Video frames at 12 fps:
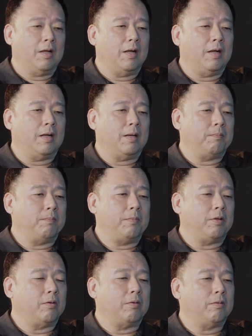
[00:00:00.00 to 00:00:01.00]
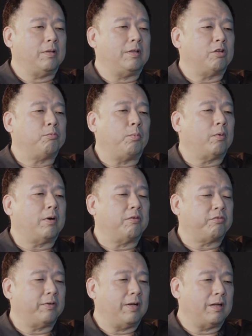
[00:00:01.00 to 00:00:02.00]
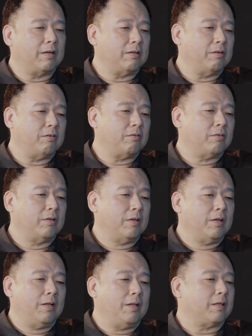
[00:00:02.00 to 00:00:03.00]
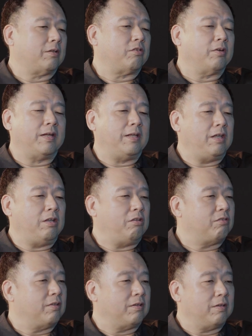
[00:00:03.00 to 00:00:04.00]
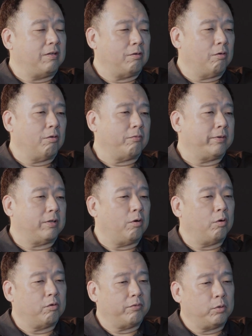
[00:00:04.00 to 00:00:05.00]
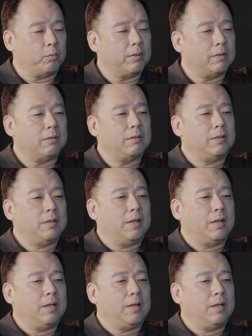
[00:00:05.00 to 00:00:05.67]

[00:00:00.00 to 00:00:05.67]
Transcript: um, you know, the diaspora of Sri Lankans, like the Chinese and you know all over the, all over the world,